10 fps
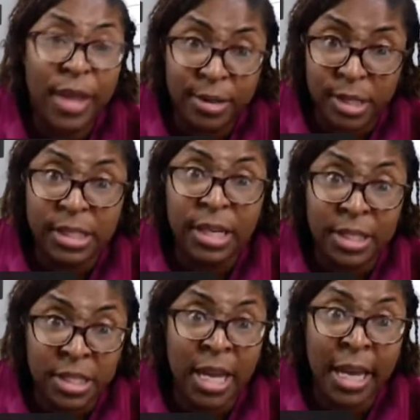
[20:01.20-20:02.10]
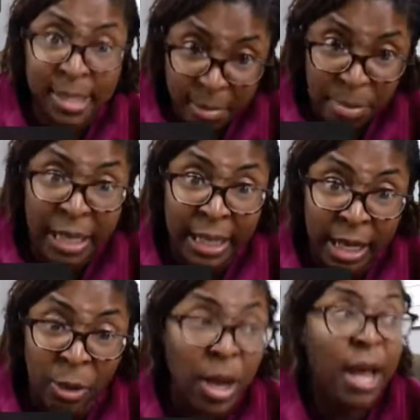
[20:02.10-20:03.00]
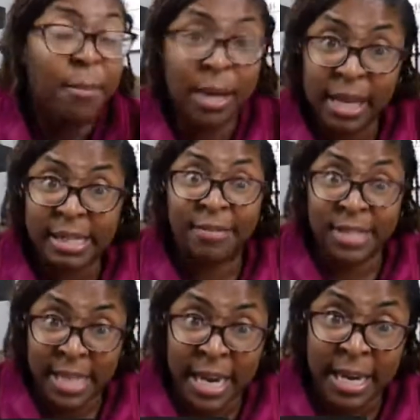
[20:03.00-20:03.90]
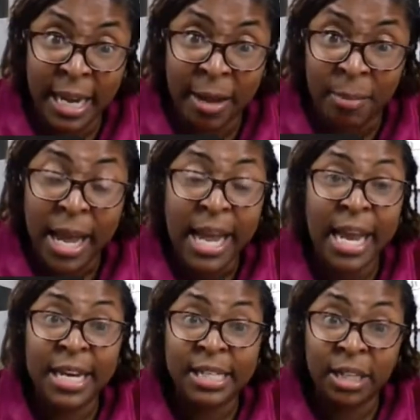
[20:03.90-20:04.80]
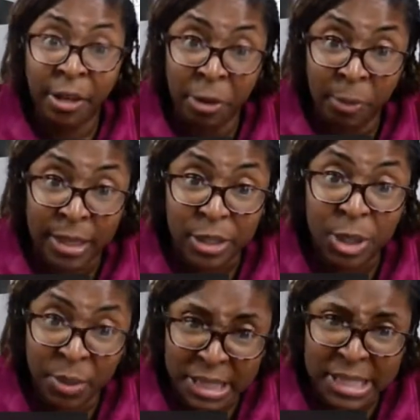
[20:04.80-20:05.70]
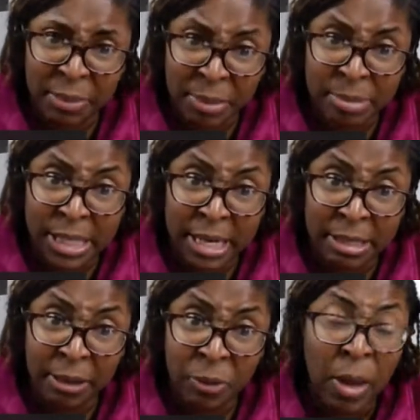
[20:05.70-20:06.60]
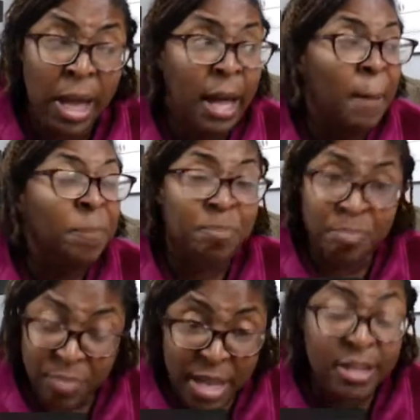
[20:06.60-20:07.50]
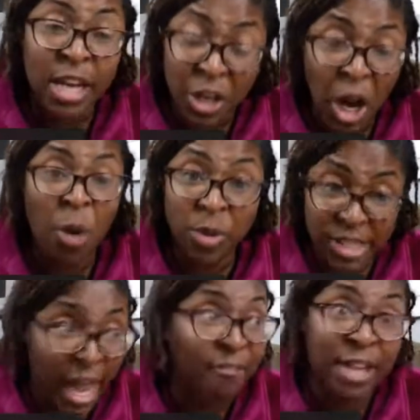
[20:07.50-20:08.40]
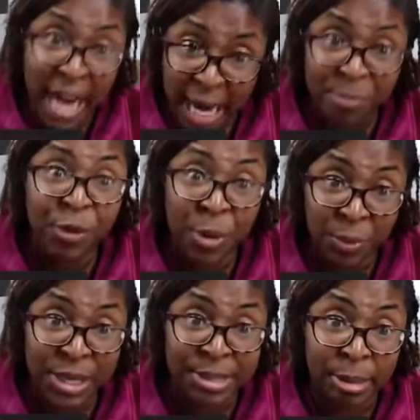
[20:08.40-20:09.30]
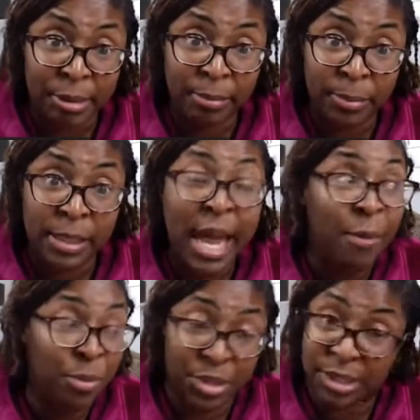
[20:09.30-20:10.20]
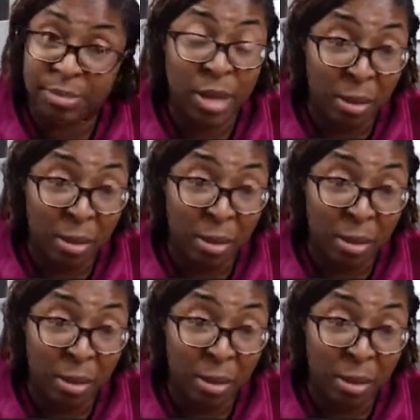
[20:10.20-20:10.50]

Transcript: there's a such thing as a billy goat, because I've seen him. It is human. Do you understand what I'm saying to you? Goats have a name for a reason. That was